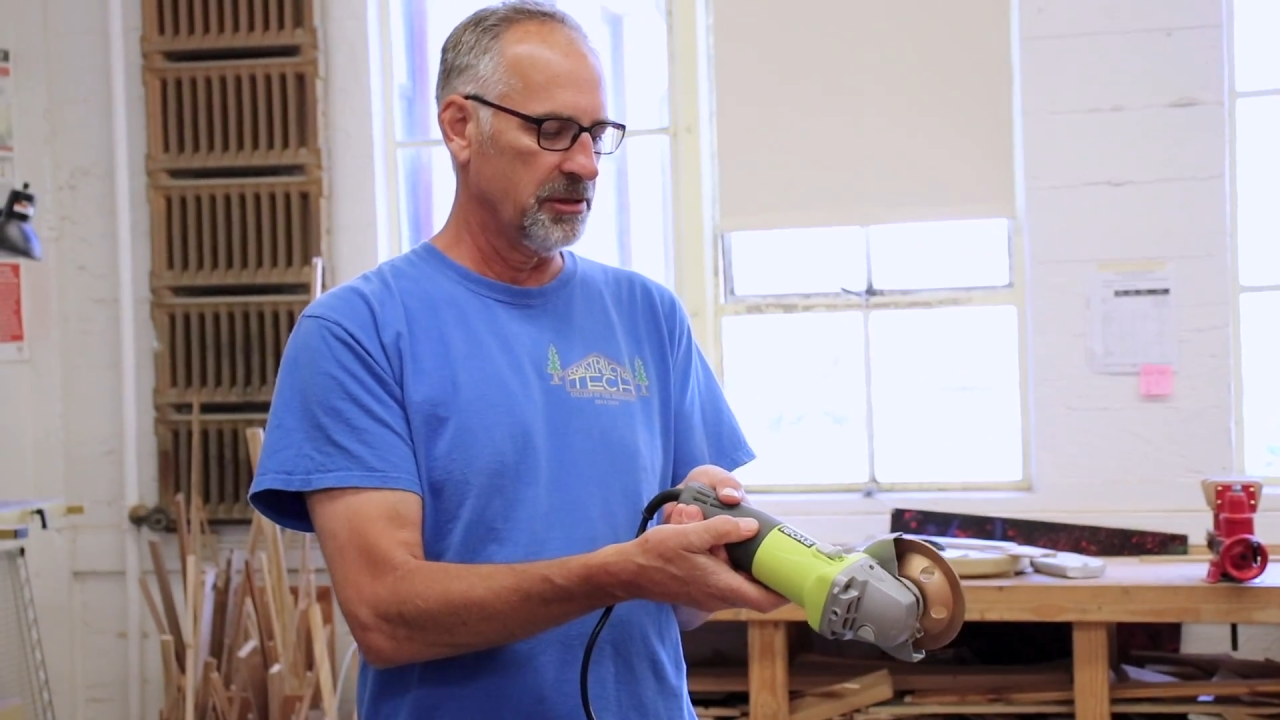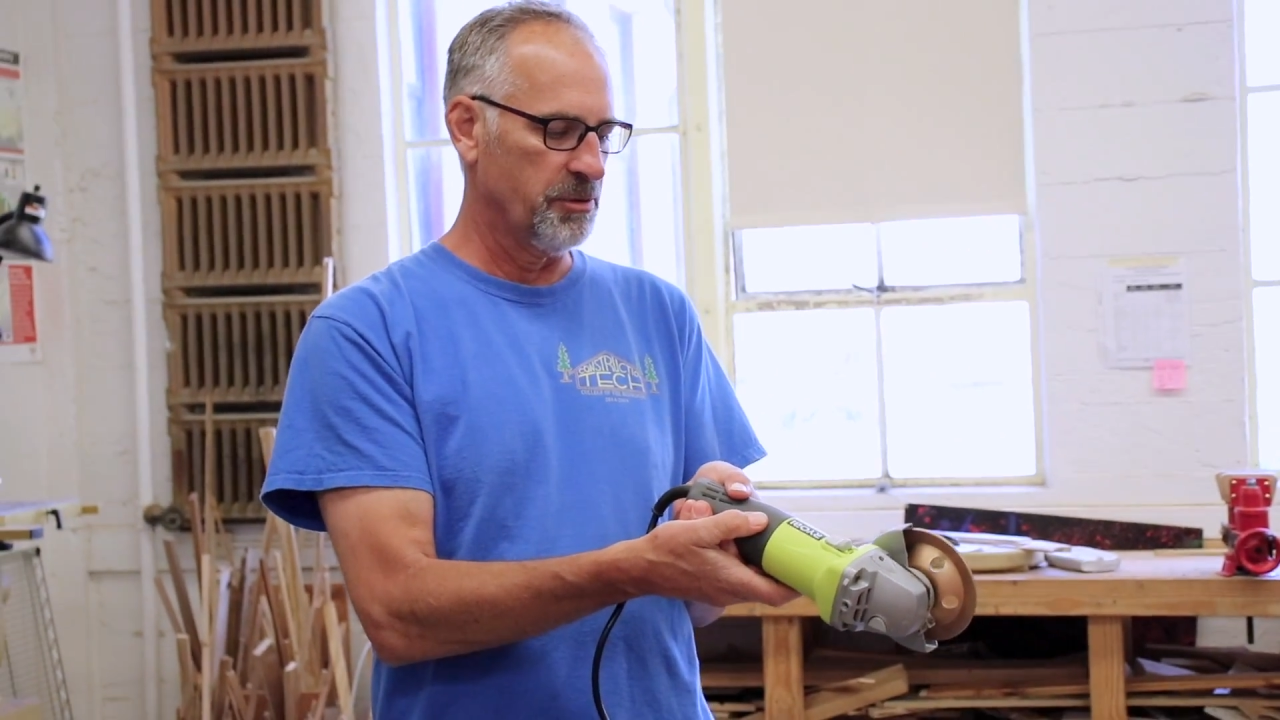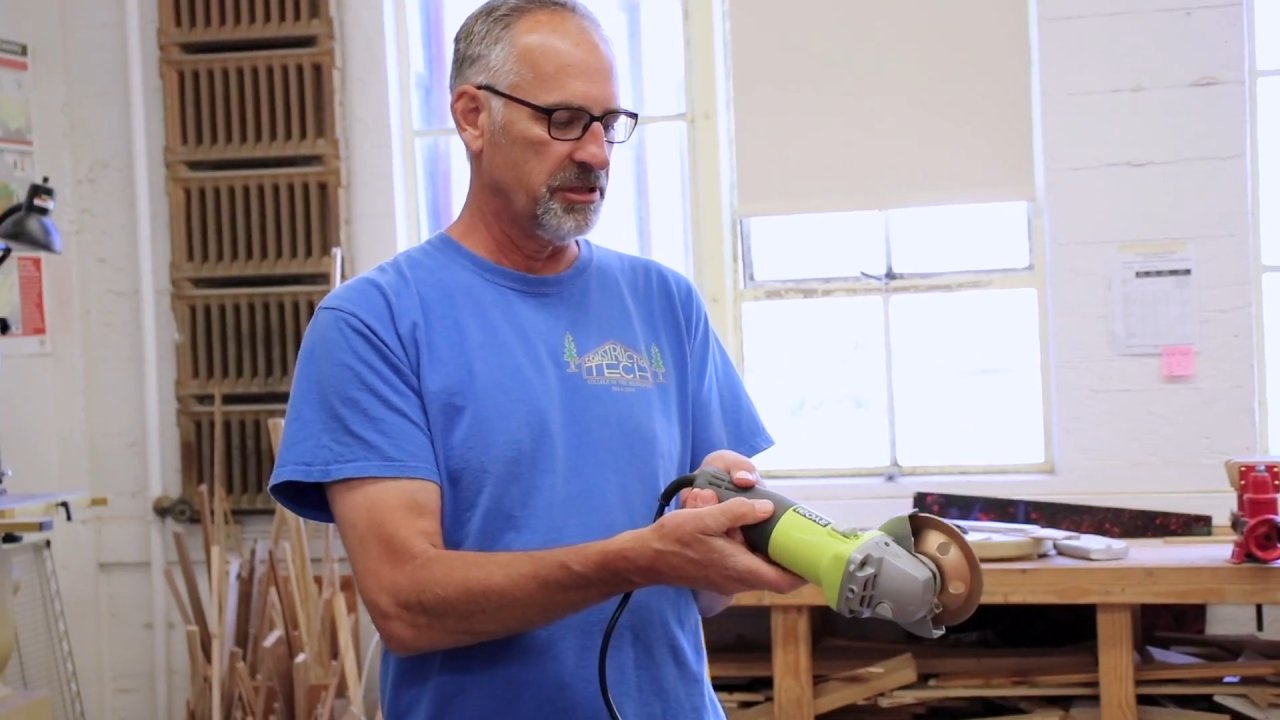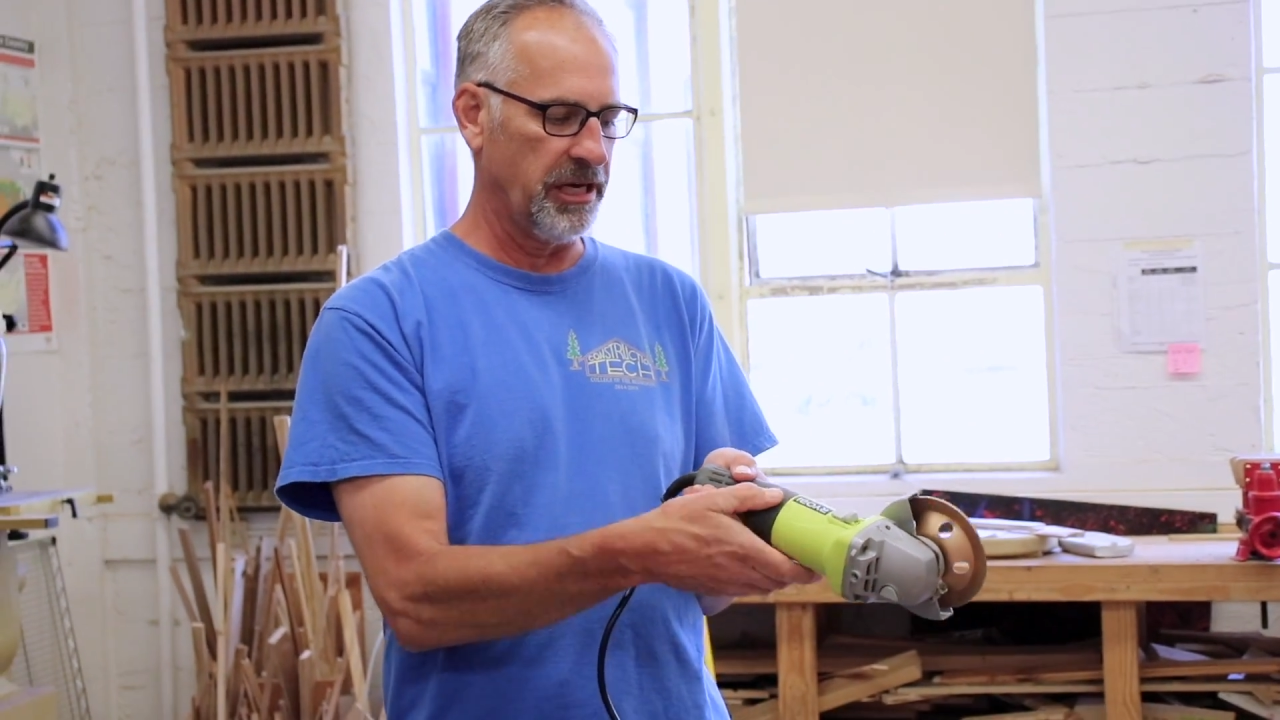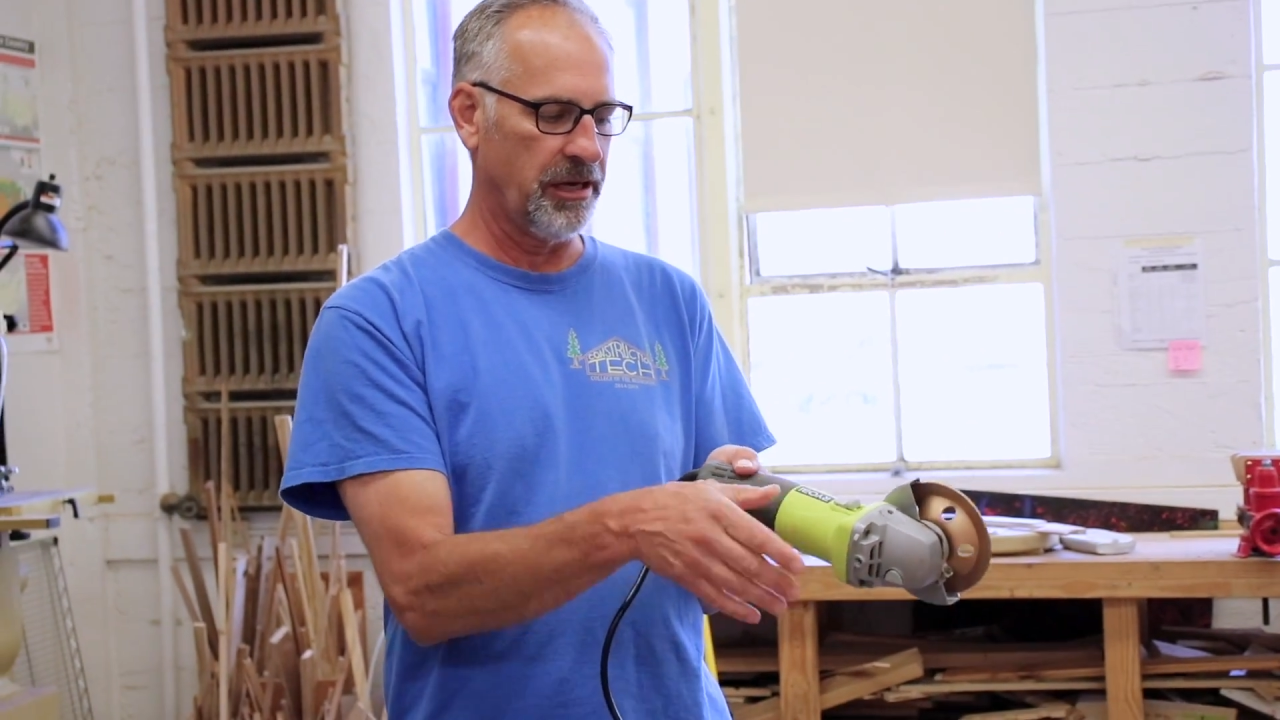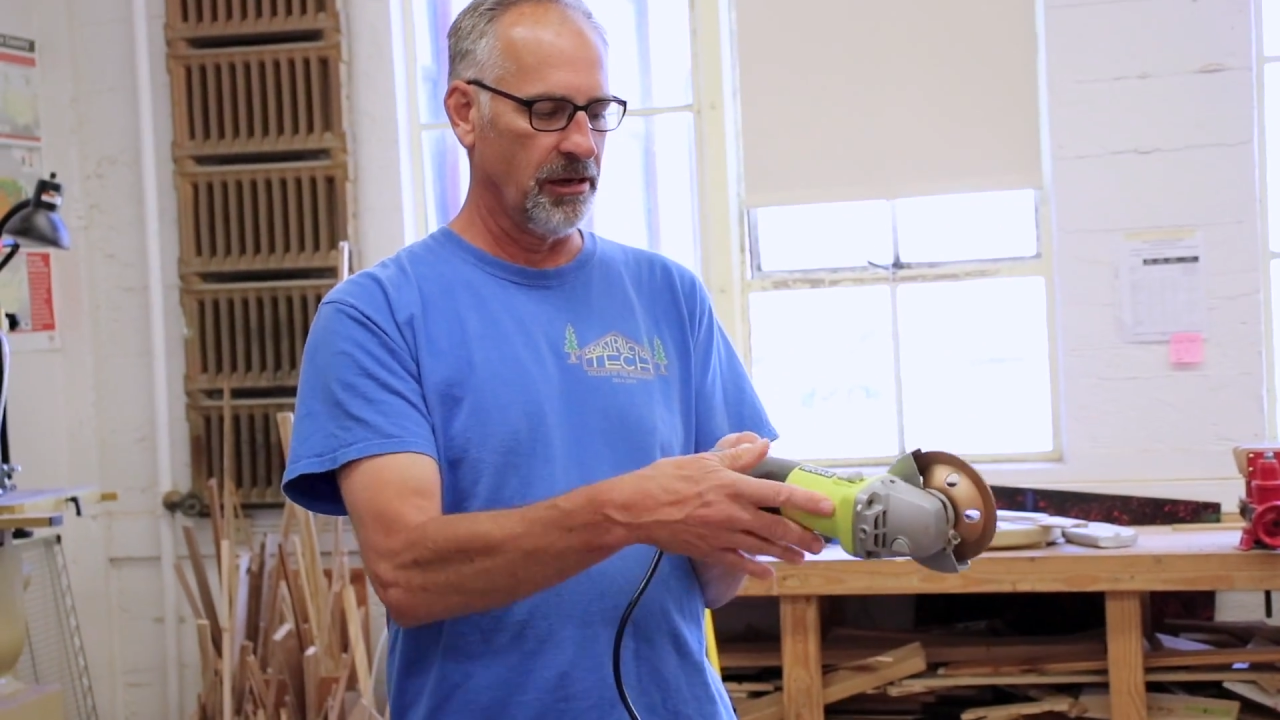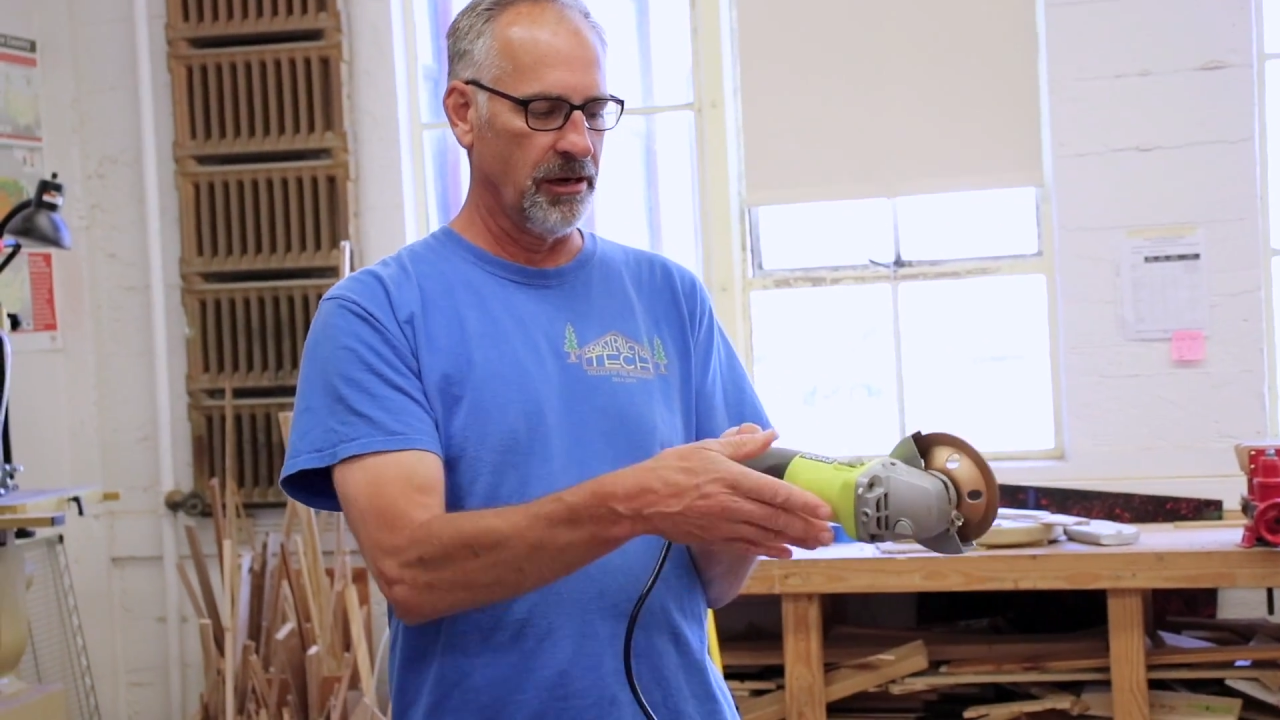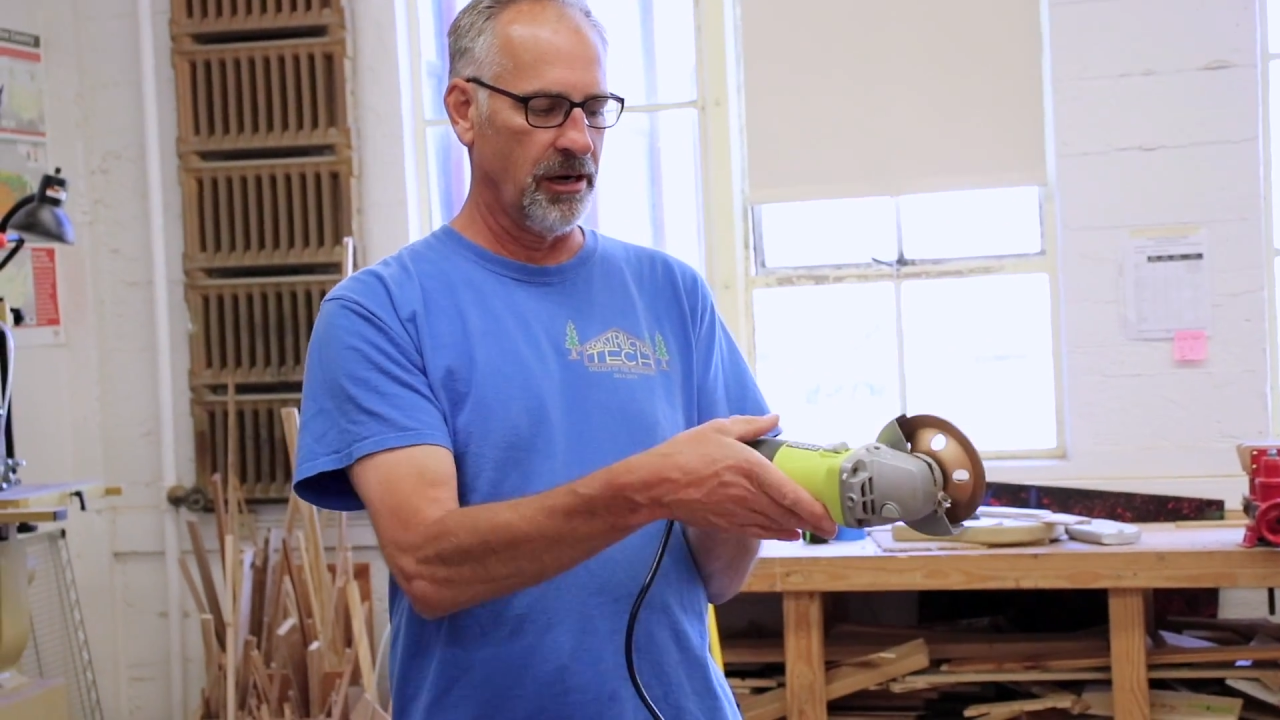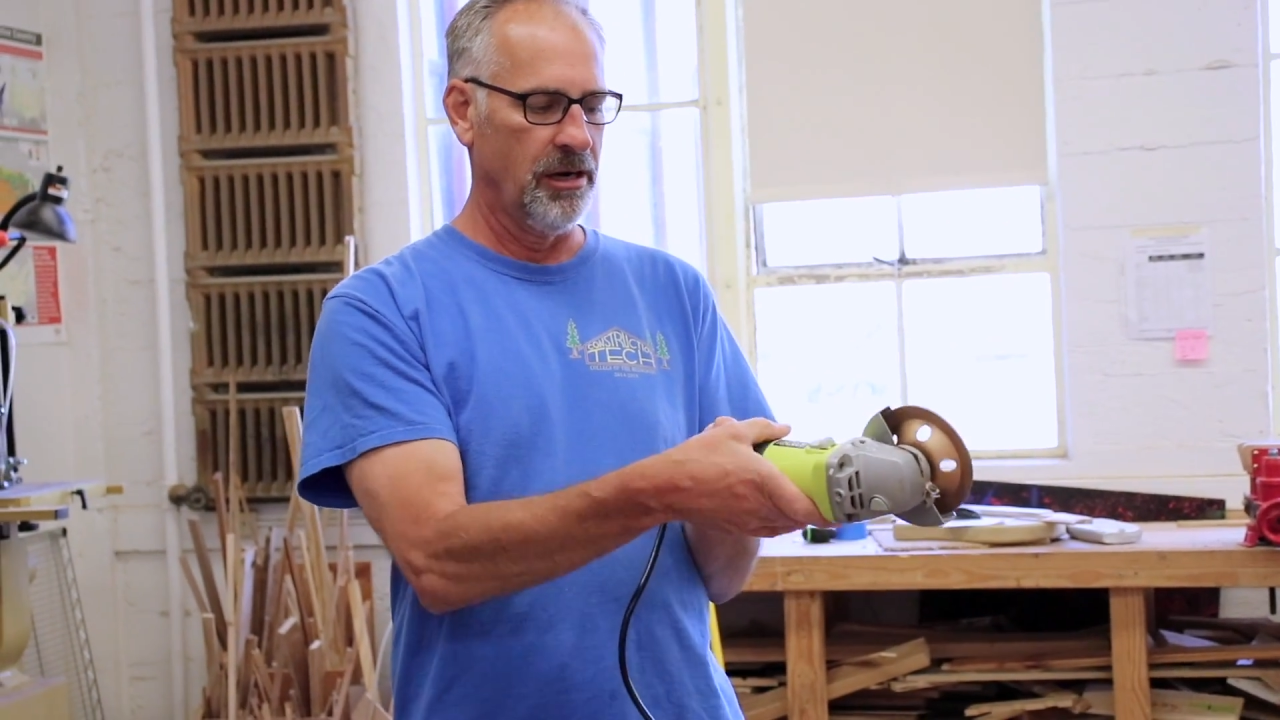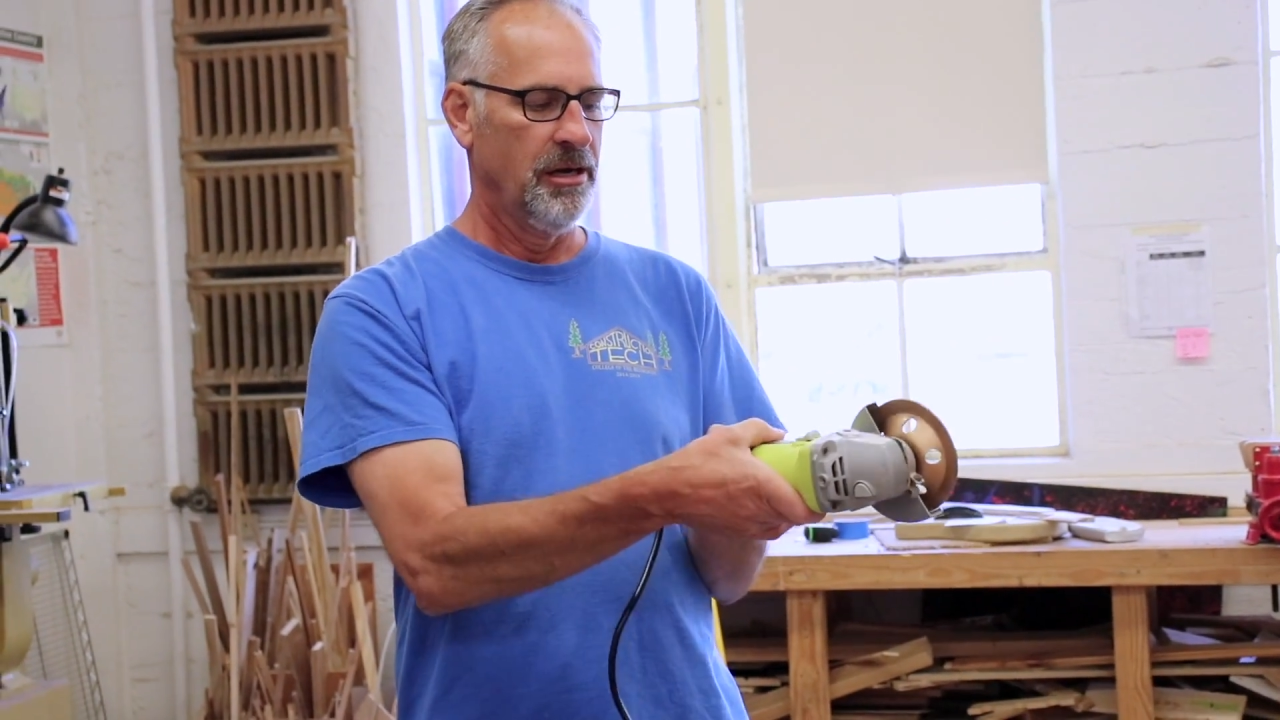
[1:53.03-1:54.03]

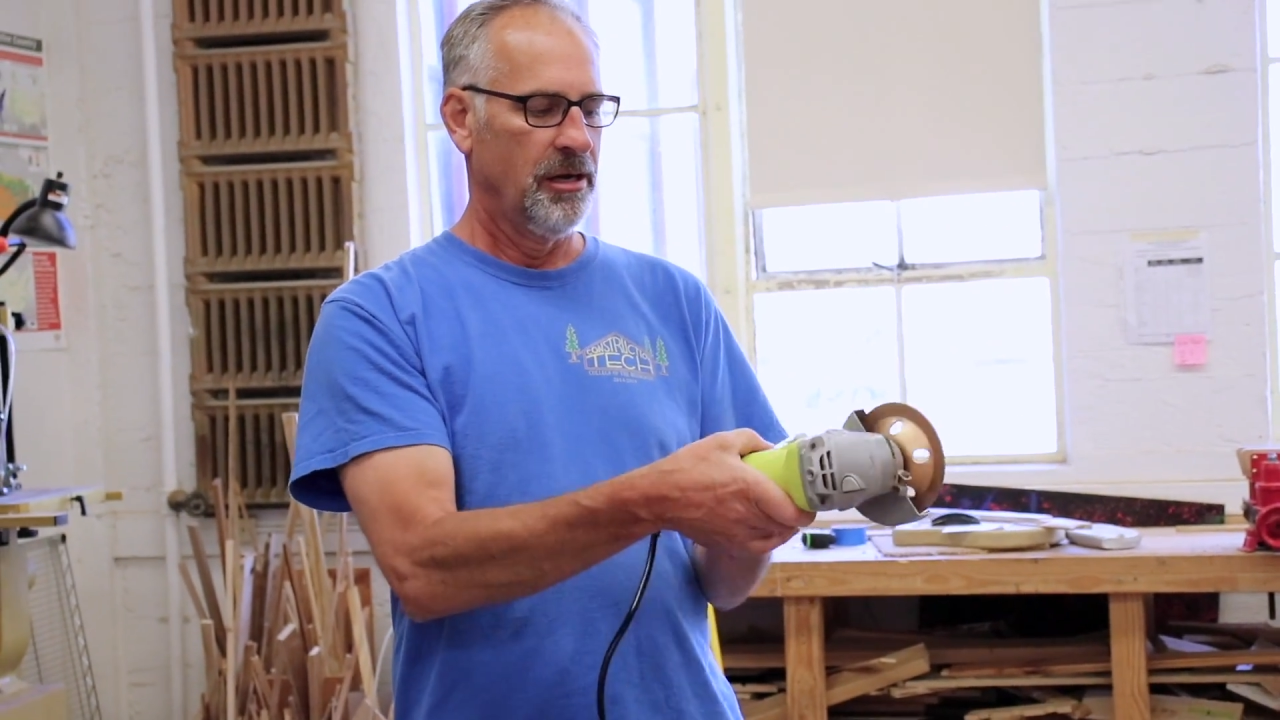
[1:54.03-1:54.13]
particular